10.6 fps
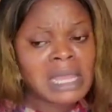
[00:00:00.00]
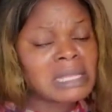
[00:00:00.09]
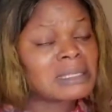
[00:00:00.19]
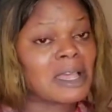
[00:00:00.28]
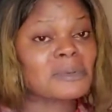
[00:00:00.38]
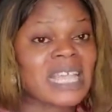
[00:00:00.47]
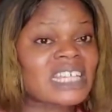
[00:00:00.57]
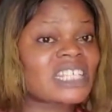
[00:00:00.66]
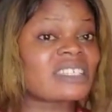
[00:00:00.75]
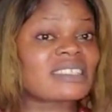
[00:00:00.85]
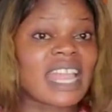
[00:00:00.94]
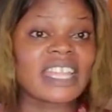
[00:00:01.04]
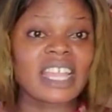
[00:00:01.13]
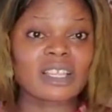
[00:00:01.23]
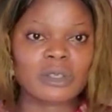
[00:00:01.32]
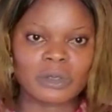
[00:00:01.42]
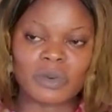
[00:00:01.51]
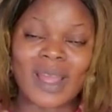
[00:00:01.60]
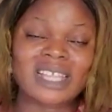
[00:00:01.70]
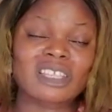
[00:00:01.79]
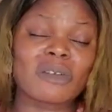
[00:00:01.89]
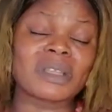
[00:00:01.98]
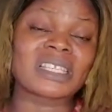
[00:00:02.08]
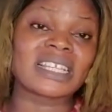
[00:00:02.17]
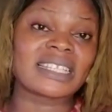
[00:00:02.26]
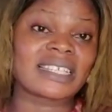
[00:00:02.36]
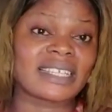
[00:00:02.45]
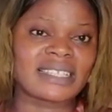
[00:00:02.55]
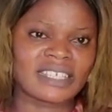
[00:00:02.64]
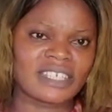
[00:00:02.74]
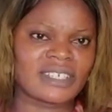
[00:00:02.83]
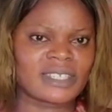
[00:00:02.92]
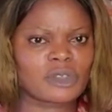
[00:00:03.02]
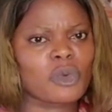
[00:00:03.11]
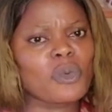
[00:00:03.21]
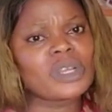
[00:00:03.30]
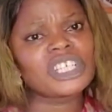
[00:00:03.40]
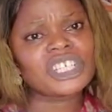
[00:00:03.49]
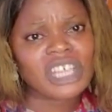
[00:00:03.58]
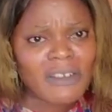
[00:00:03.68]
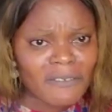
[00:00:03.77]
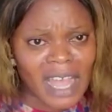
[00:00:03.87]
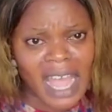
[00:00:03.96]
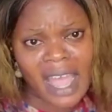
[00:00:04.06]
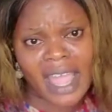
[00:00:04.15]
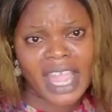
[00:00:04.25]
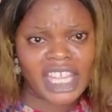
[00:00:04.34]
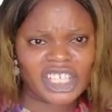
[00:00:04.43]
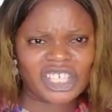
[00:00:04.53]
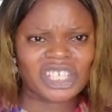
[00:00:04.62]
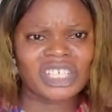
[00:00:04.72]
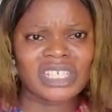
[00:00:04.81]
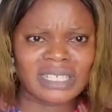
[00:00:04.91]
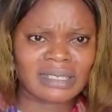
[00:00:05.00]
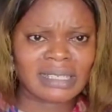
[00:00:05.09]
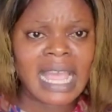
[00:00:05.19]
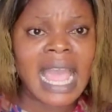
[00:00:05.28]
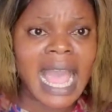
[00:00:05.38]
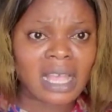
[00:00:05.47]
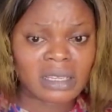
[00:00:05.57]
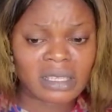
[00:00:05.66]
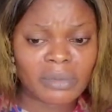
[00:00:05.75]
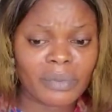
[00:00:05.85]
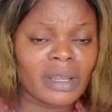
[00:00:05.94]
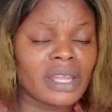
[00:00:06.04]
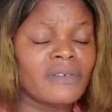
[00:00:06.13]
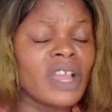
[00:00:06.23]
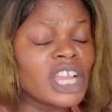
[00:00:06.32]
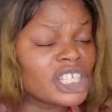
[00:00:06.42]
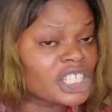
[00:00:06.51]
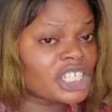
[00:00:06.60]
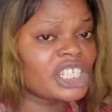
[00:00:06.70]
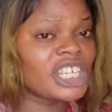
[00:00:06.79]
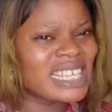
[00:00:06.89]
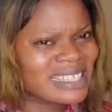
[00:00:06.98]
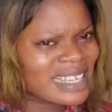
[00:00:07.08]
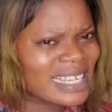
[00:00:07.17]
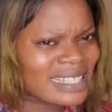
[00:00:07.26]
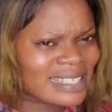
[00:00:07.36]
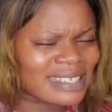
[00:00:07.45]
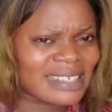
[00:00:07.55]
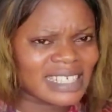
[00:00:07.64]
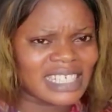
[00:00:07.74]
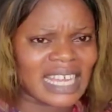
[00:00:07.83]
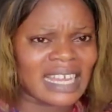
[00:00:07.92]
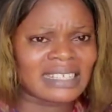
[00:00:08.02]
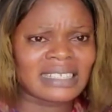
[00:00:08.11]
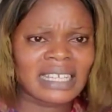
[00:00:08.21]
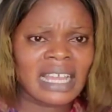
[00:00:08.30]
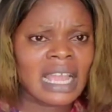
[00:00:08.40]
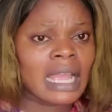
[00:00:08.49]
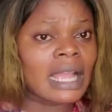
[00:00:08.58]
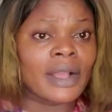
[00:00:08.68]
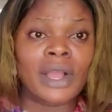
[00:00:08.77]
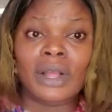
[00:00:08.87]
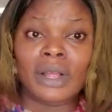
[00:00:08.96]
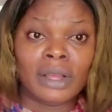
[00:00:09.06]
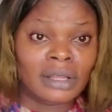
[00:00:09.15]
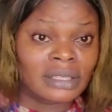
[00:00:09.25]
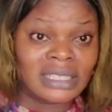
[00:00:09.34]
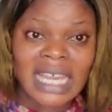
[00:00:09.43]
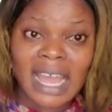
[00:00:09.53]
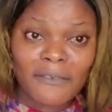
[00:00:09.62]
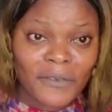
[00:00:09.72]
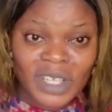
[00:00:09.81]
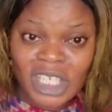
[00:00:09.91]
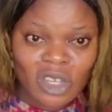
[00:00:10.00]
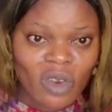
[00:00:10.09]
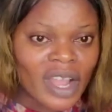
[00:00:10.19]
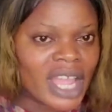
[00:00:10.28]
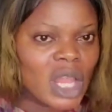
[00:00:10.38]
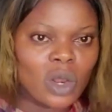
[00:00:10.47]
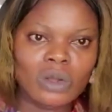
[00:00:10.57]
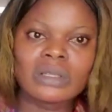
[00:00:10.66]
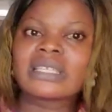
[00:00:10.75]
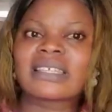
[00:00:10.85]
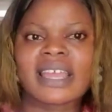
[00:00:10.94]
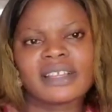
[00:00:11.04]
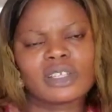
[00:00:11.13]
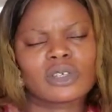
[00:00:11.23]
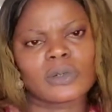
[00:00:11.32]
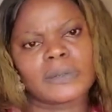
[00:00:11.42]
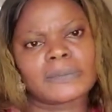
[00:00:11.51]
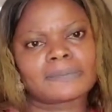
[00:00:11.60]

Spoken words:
Some say she's 10 years old, while some is saying 13 years. Whichever age she is, I still believe she is a teenager. That video alone said it all.